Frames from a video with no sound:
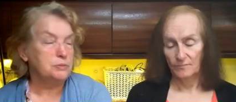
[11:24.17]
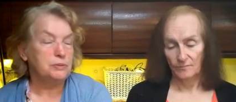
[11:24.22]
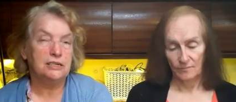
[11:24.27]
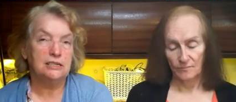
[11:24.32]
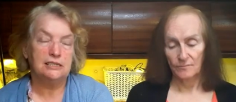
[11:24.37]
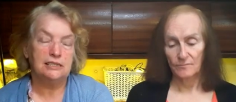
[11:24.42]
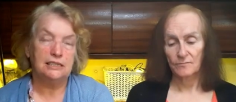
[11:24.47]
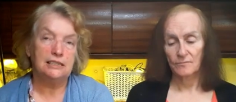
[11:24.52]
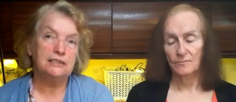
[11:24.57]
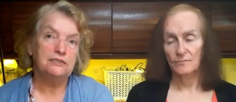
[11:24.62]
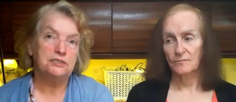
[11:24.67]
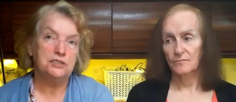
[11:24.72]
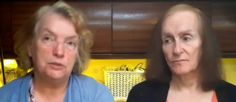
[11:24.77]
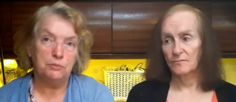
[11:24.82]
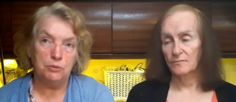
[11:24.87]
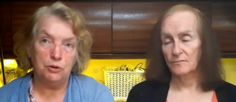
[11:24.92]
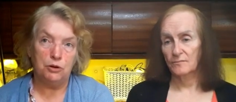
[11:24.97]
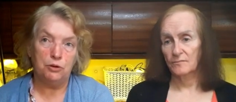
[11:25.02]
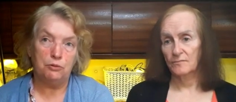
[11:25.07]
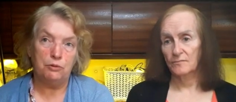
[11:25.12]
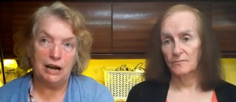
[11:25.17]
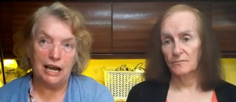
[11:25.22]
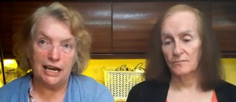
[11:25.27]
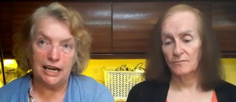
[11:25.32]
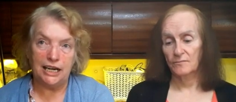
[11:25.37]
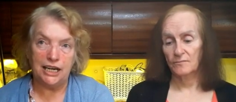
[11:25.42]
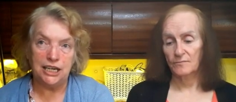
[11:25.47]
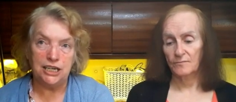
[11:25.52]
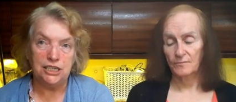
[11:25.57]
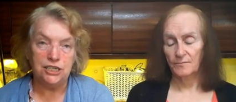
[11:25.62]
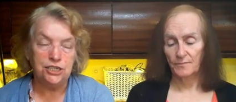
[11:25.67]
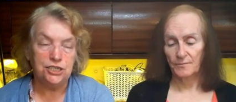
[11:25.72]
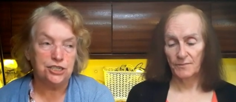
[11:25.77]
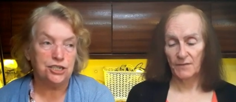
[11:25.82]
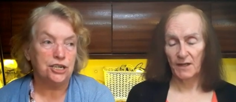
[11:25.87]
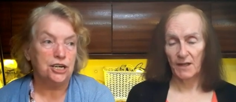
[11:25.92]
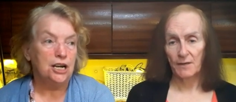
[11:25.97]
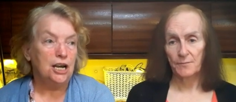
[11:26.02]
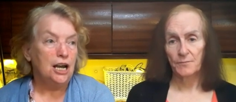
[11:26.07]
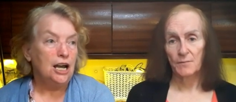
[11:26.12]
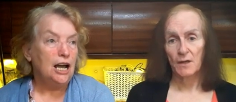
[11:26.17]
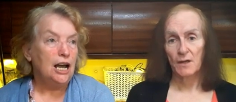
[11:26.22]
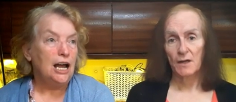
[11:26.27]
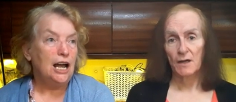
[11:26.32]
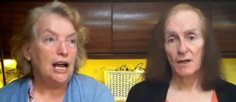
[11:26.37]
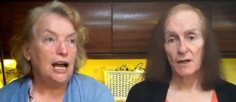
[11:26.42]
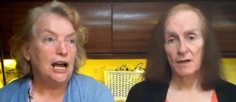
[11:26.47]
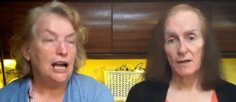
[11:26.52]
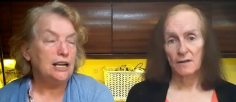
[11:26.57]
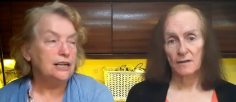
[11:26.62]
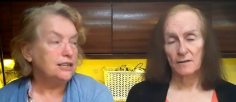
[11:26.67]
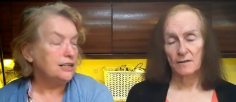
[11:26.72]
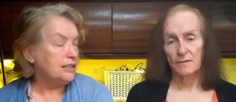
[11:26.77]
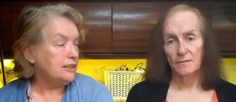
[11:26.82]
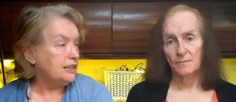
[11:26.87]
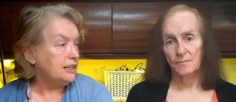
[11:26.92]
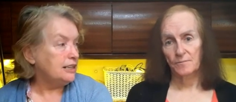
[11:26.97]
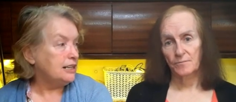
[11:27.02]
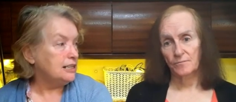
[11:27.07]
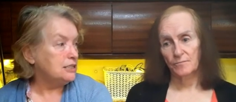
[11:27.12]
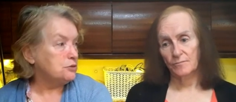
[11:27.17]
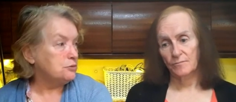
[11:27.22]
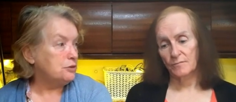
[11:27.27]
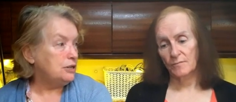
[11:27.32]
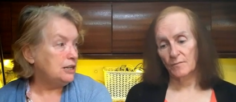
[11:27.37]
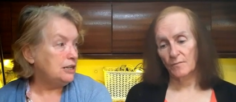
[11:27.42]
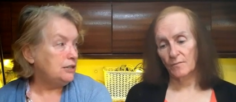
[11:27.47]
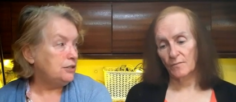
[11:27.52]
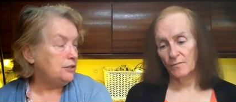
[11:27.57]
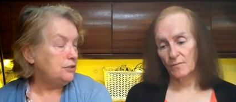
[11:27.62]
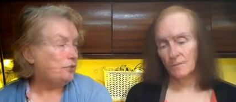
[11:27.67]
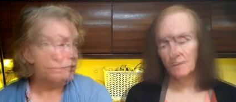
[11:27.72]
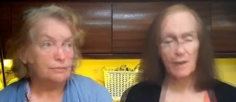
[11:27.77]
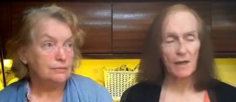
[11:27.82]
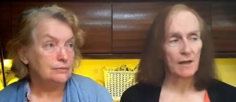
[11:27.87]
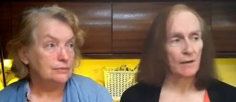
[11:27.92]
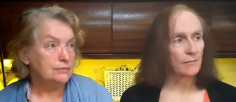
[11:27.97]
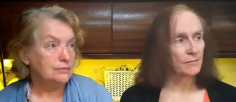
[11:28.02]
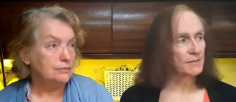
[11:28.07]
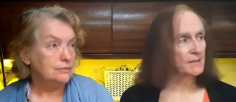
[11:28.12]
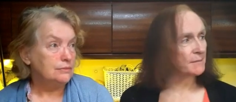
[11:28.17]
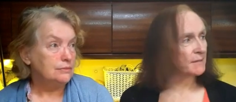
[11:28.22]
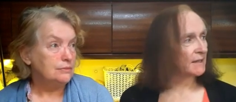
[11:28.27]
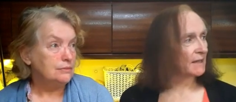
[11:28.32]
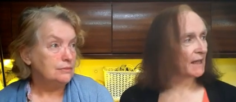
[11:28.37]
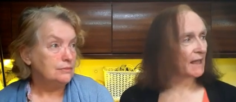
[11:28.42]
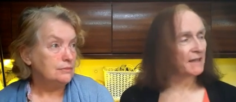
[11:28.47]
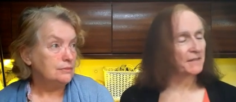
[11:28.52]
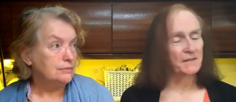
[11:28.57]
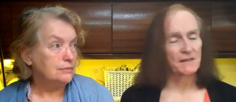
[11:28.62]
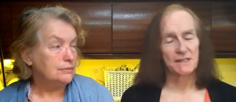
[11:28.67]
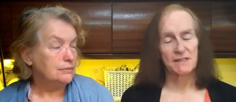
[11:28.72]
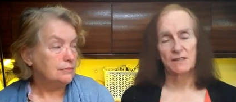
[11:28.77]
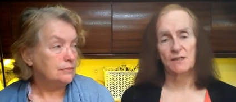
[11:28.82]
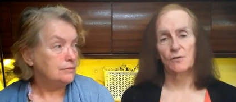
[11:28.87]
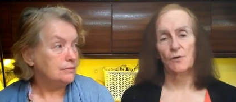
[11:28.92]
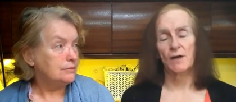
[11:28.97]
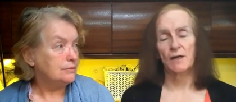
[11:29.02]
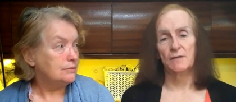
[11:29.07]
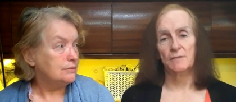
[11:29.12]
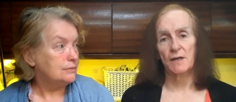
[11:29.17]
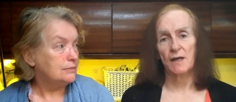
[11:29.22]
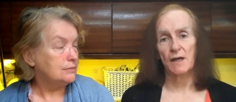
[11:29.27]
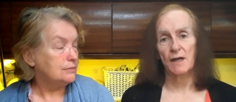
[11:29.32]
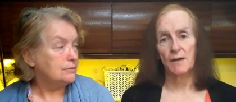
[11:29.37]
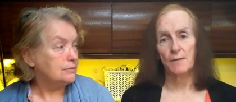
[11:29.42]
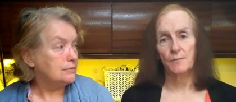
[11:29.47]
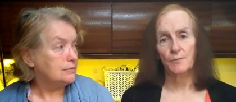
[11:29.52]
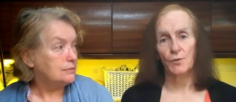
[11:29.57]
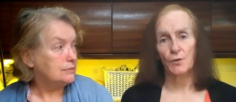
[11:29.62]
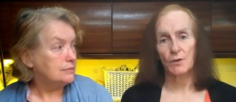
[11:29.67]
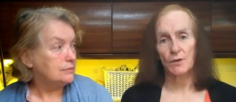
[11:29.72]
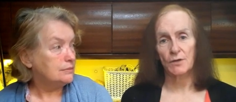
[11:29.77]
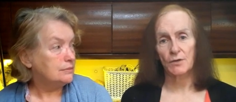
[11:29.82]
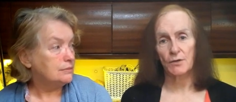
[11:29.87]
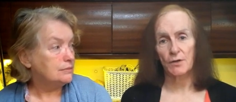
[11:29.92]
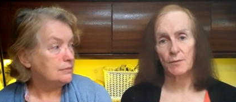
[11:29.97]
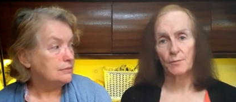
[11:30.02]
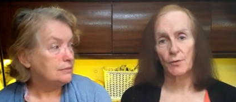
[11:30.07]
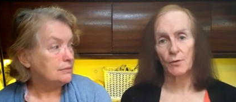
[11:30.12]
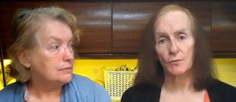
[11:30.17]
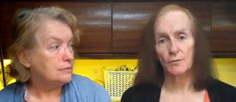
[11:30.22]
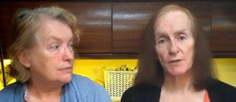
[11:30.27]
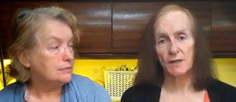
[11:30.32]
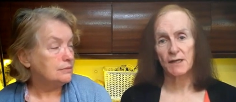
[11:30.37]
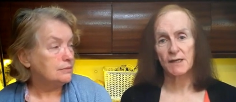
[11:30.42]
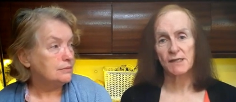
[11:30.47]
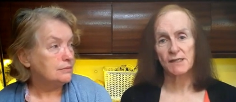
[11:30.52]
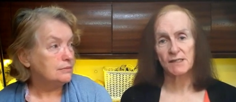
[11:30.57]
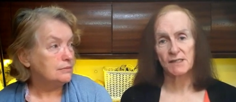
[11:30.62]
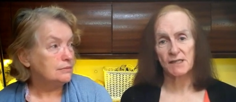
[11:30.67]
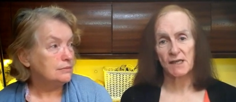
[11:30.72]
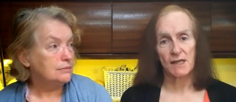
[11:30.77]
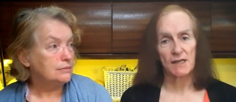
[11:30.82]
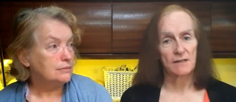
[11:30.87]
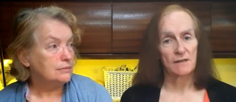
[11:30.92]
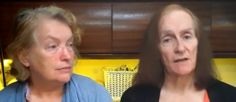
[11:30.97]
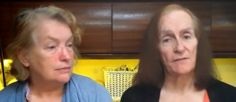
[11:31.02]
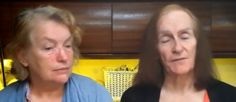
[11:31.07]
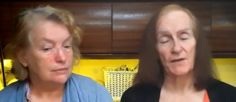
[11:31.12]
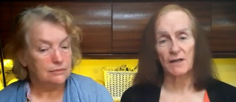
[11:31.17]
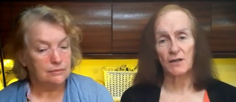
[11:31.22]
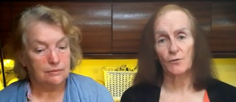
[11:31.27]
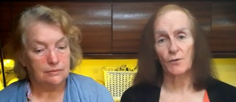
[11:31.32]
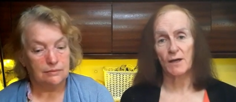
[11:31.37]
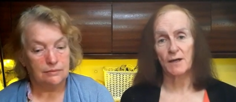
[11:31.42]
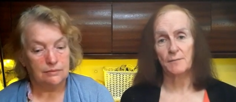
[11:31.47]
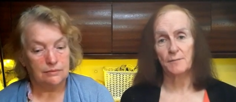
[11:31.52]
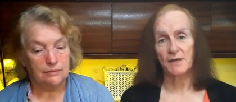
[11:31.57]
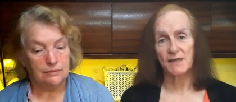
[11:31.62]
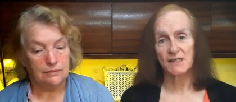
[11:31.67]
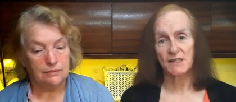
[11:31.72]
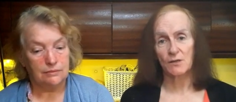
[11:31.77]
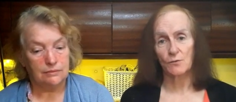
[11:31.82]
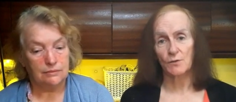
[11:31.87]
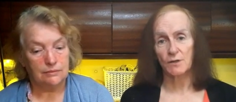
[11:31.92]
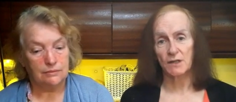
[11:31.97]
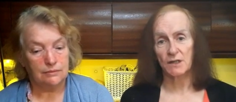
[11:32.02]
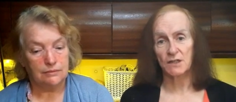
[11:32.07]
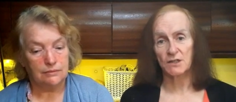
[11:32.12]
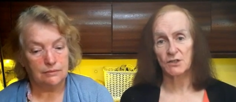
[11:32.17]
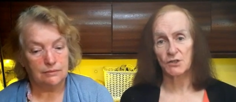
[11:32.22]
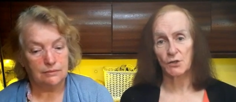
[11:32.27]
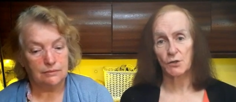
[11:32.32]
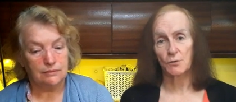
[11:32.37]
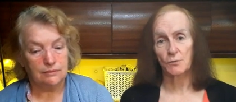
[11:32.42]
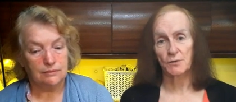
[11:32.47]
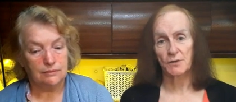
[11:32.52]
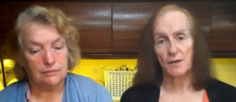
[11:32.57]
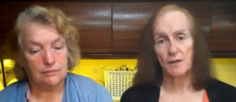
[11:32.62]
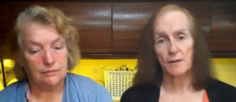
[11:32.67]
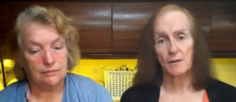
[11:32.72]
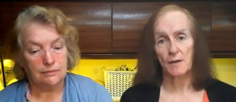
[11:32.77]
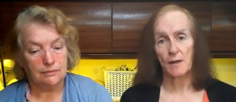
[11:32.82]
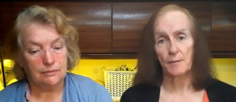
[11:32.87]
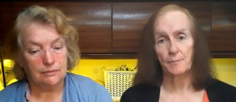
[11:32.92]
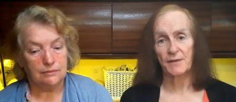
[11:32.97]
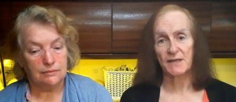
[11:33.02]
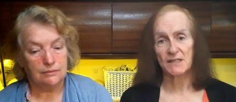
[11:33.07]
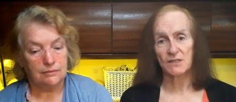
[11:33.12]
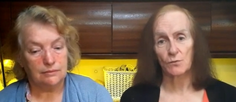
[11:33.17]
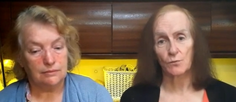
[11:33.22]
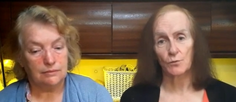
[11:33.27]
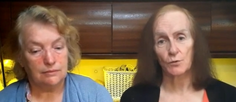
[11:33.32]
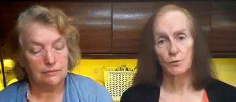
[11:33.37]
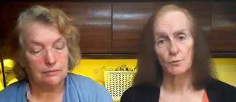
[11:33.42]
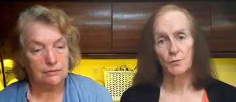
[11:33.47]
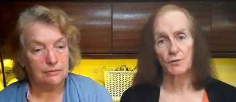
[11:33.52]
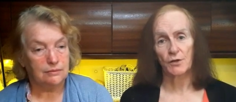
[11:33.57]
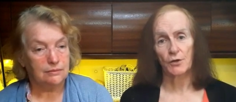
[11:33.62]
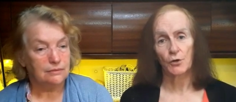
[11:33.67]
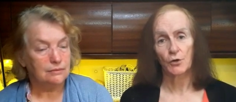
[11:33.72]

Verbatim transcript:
Speaker 1: because it gives you more range. Yeah. And I think that's really useful.
Speaker 2: Uh, something I think is quite uh, important on a boat is, is, I find quite amazing what you can do with a, a piece of wood with a